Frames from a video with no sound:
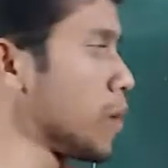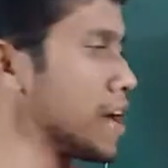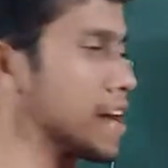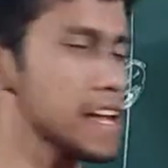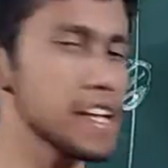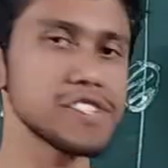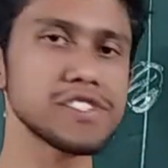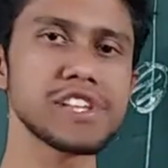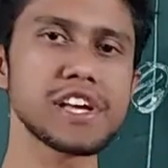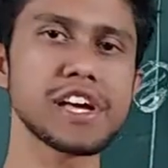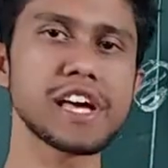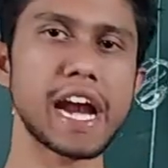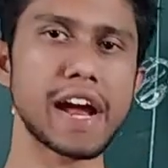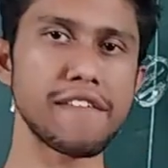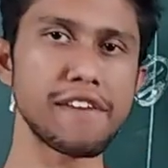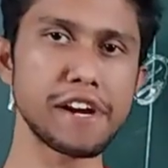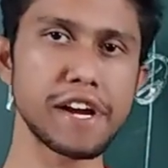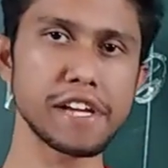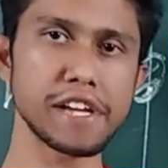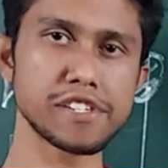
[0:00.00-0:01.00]
One is the
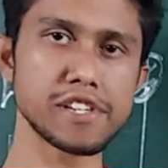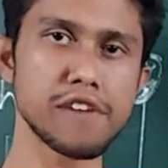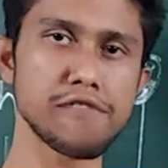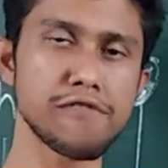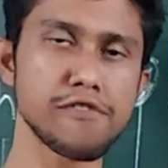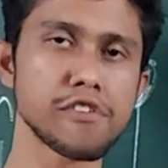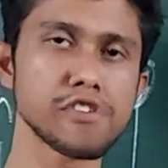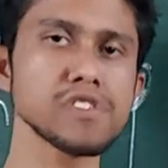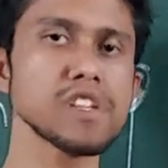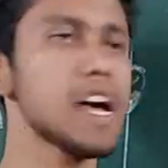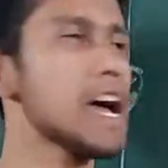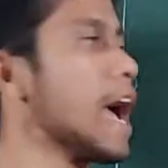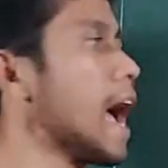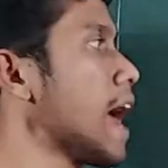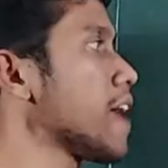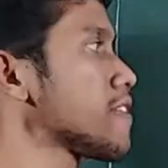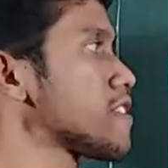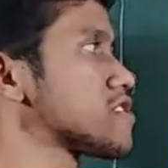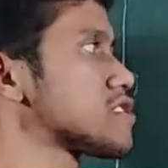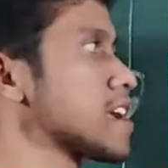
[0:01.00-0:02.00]
gravitational force
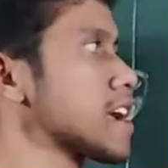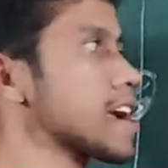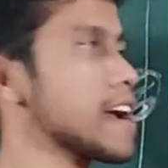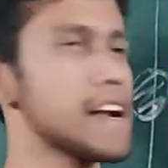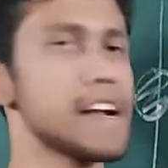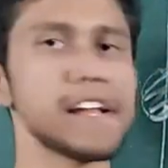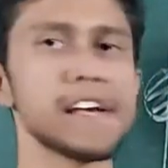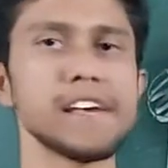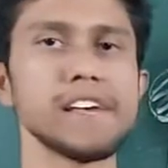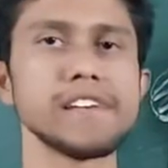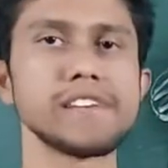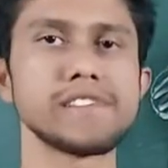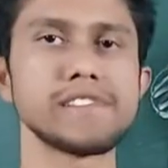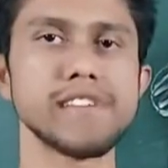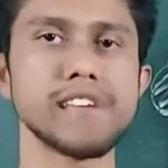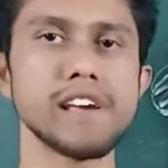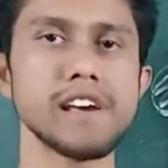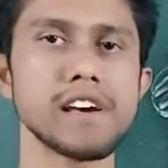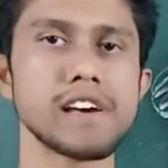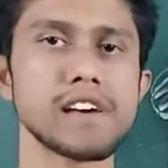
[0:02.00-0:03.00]
and the second
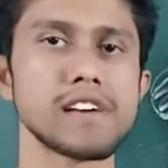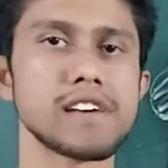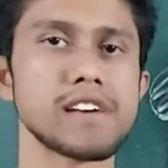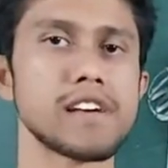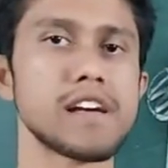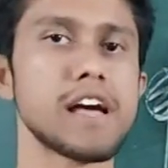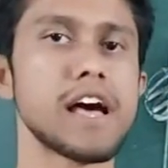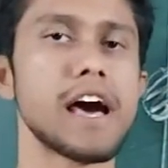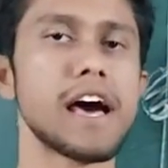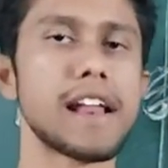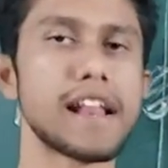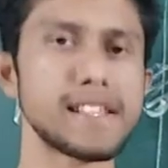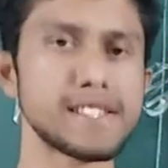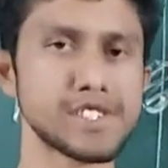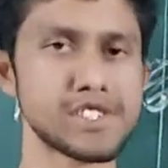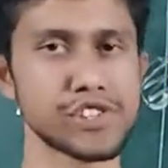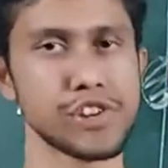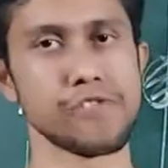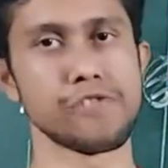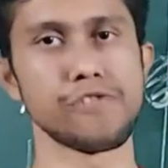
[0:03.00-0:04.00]
is the
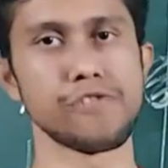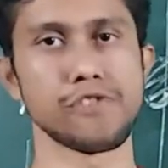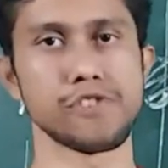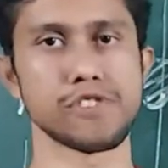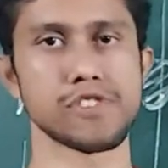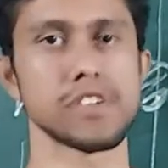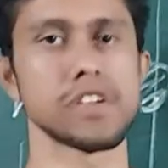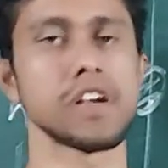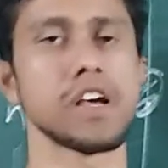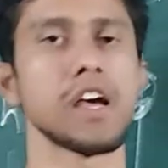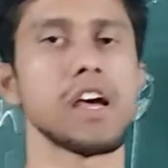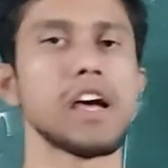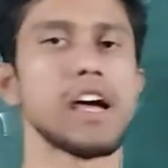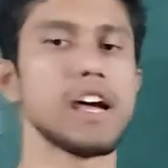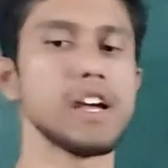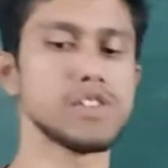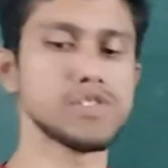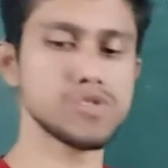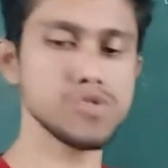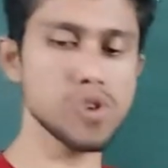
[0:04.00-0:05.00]
resistive force.
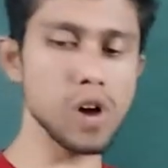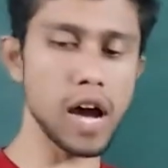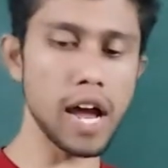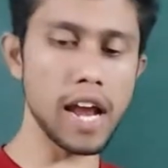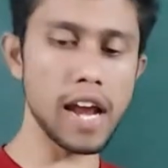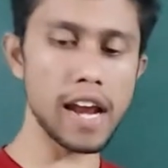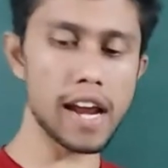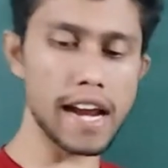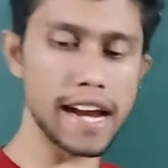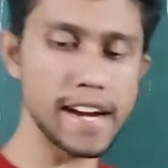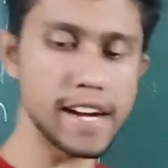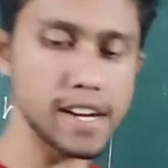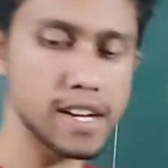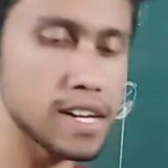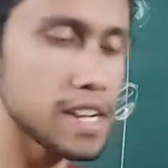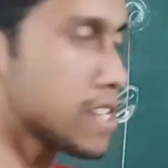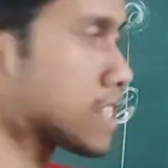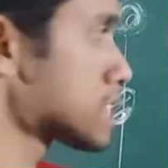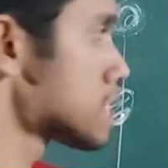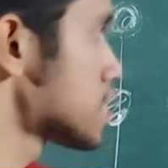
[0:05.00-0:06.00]
So I'll
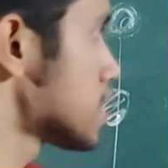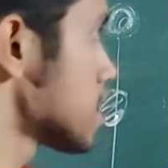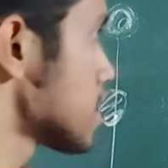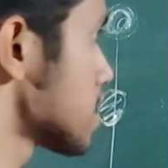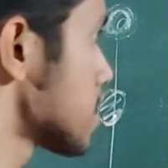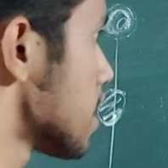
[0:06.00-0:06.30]
write the